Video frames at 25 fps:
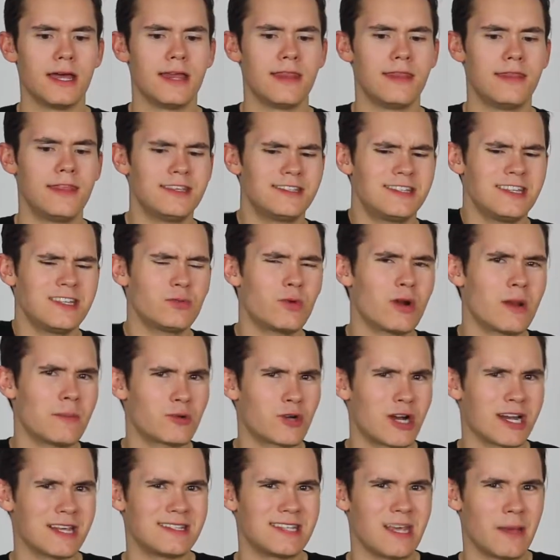This is what I'm
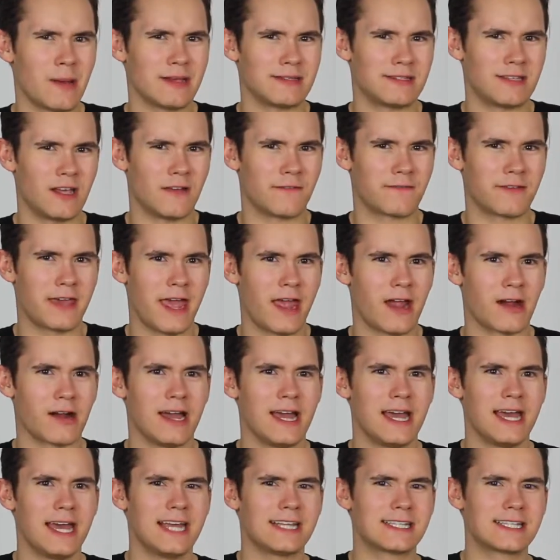trying to say about
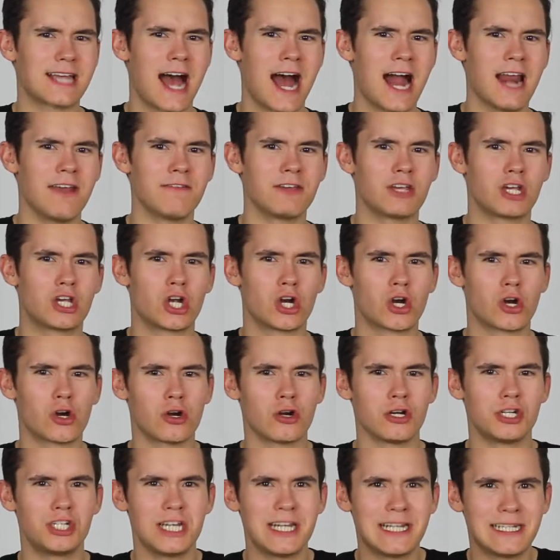self-care. It's kind of
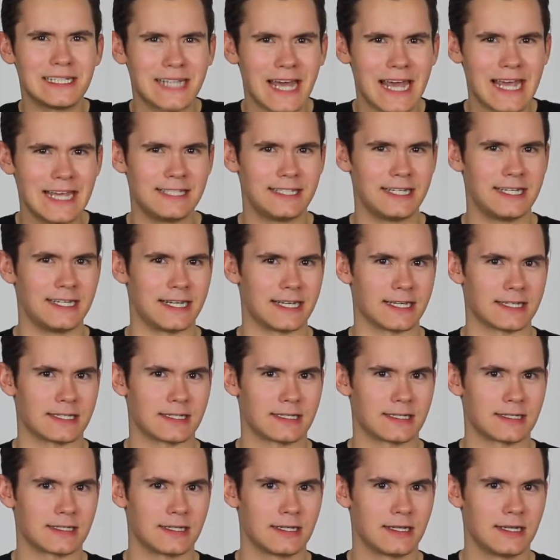encouraging
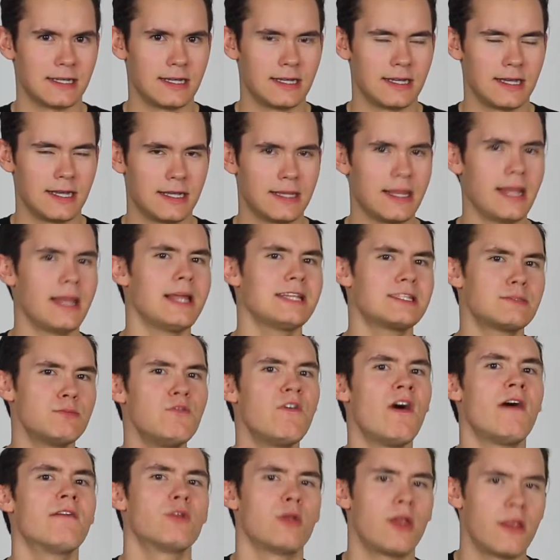laziness let's
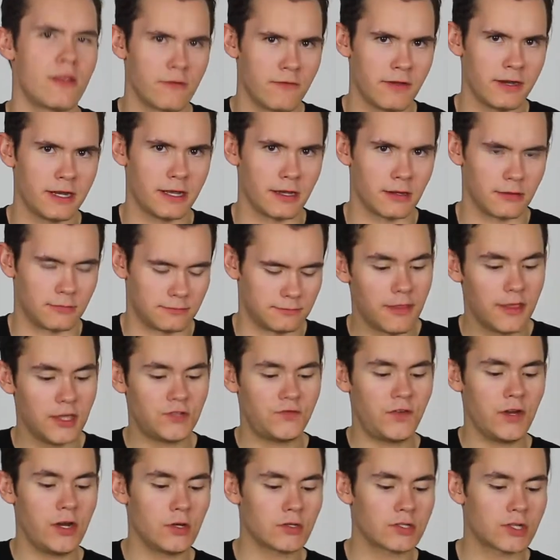move on to another video.
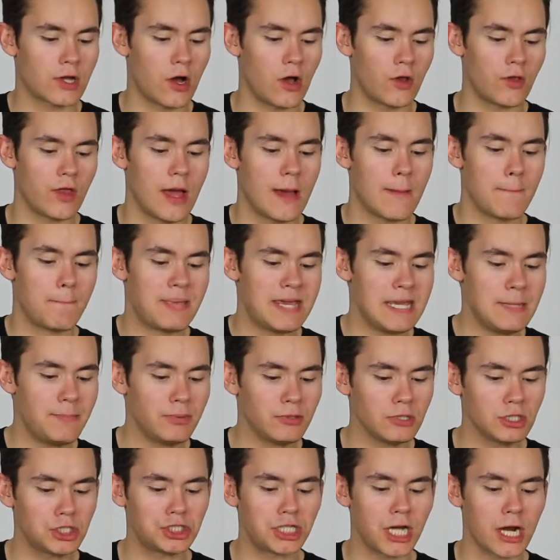This video is called
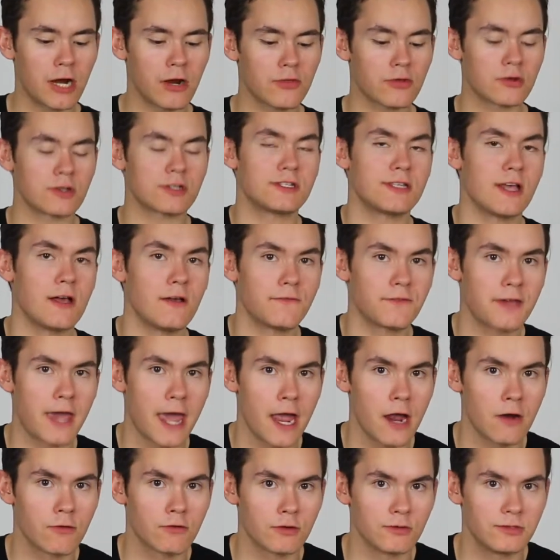People Share Their
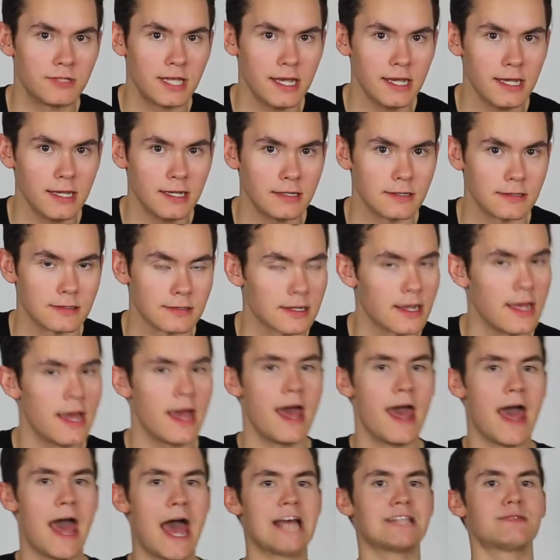Self-Care Routines.
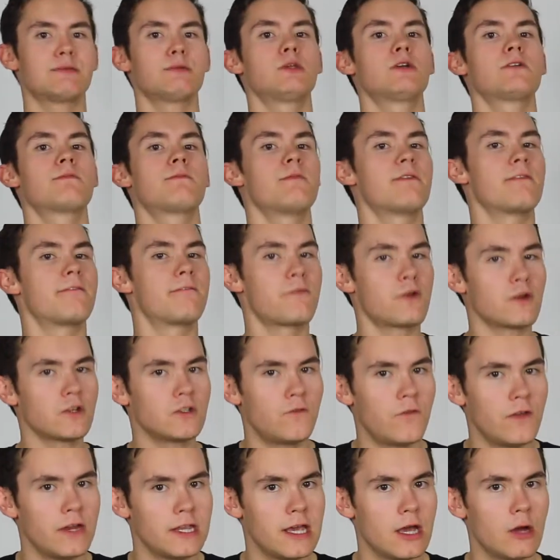As we learned from the
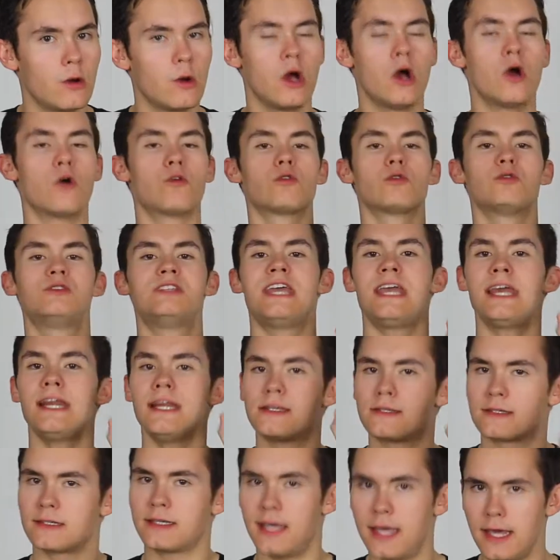first video, routine
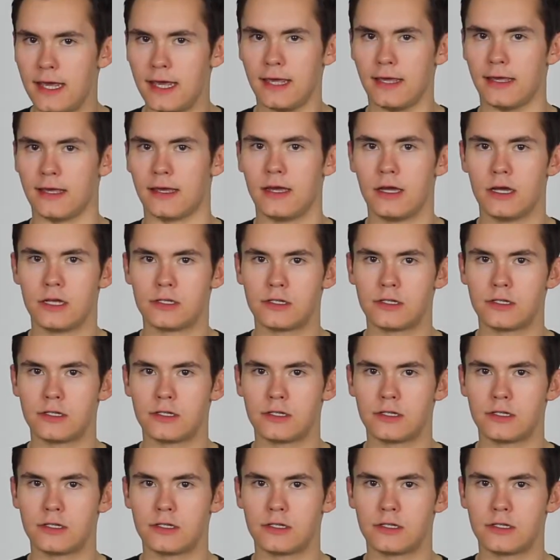is key.